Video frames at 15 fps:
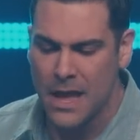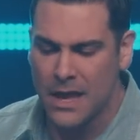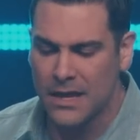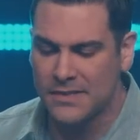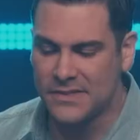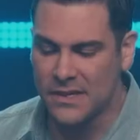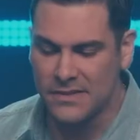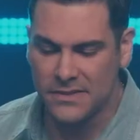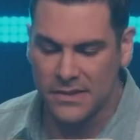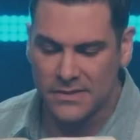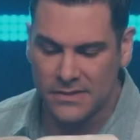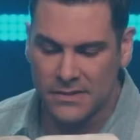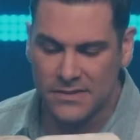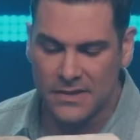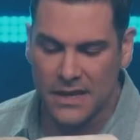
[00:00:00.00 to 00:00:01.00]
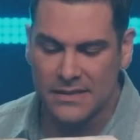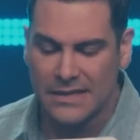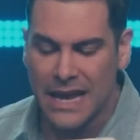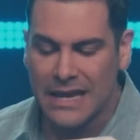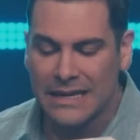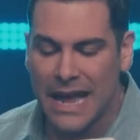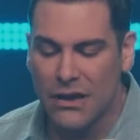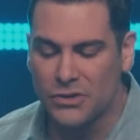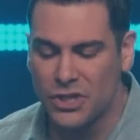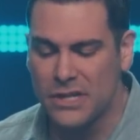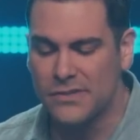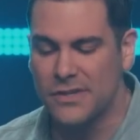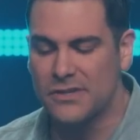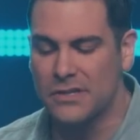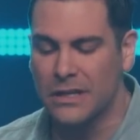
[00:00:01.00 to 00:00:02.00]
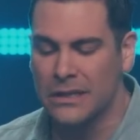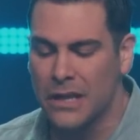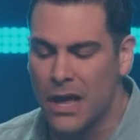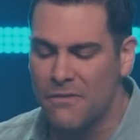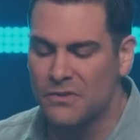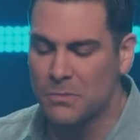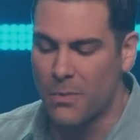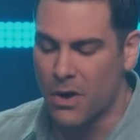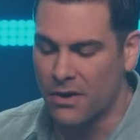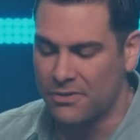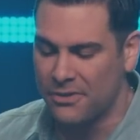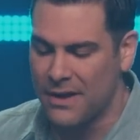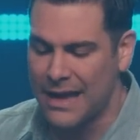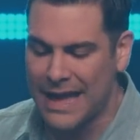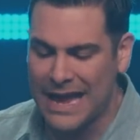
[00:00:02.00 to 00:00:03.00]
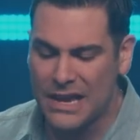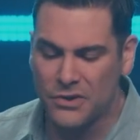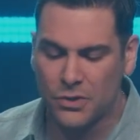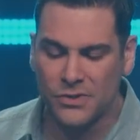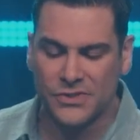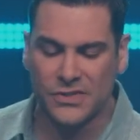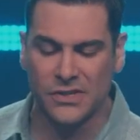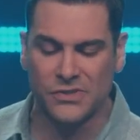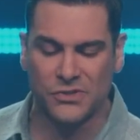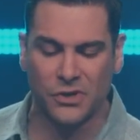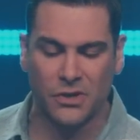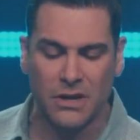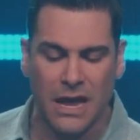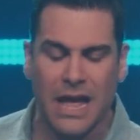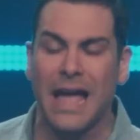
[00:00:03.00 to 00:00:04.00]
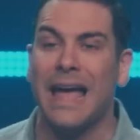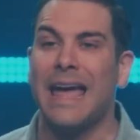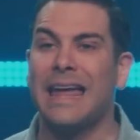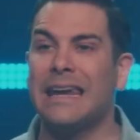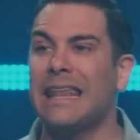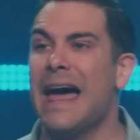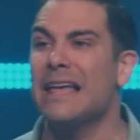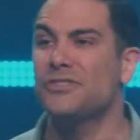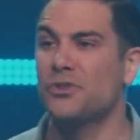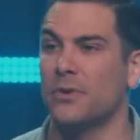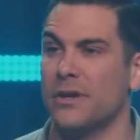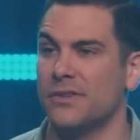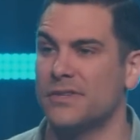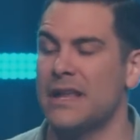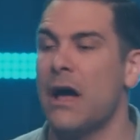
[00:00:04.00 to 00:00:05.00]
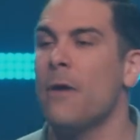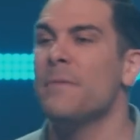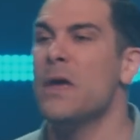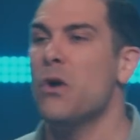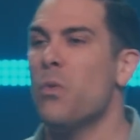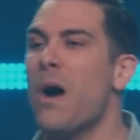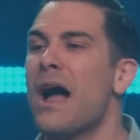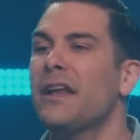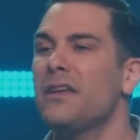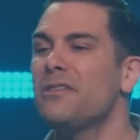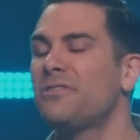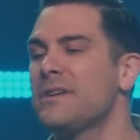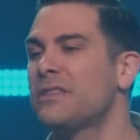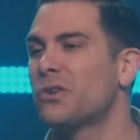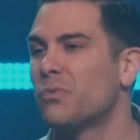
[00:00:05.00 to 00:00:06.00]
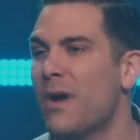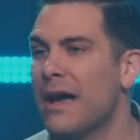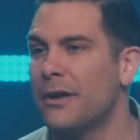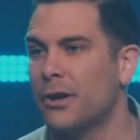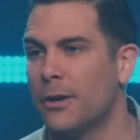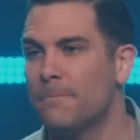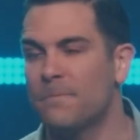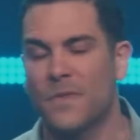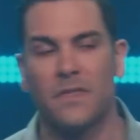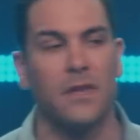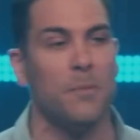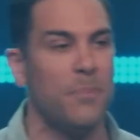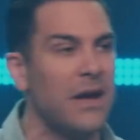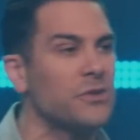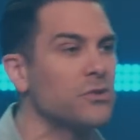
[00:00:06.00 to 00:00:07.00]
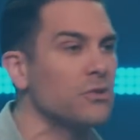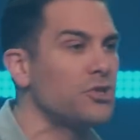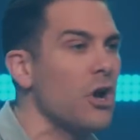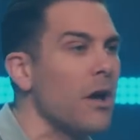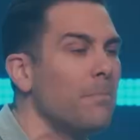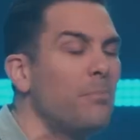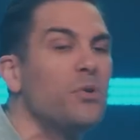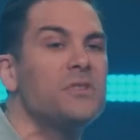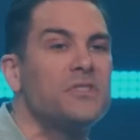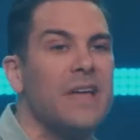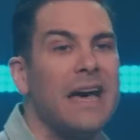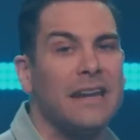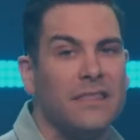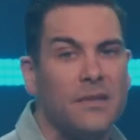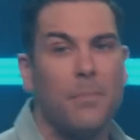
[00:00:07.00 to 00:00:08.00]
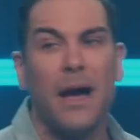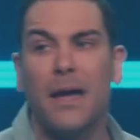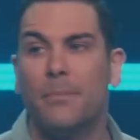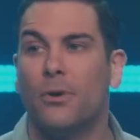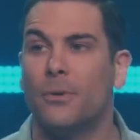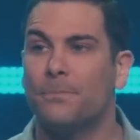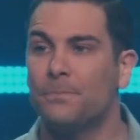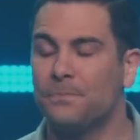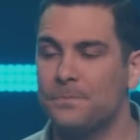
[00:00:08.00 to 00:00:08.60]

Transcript: It says this. It says, now Jesus loved Martha and her sister and Lazarus. Now, why do you think the writer, the Apostle John, puts that in the Bible?